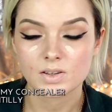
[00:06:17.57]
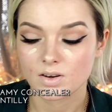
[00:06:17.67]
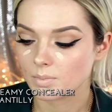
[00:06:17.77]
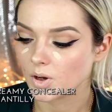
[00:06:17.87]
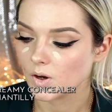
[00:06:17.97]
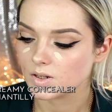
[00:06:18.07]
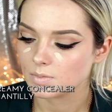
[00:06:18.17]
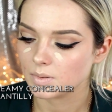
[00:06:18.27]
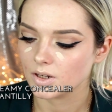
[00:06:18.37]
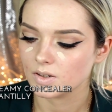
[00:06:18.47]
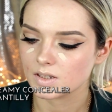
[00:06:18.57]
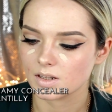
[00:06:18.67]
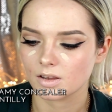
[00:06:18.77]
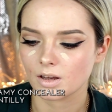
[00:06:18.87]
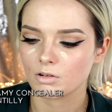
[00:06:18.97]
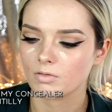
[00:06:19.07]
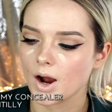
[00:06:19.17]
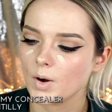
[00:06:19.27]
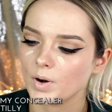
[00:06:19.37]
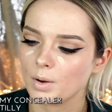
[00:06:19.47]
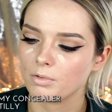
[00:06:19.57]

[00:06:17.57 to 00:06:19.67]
I'm going to be using the Crown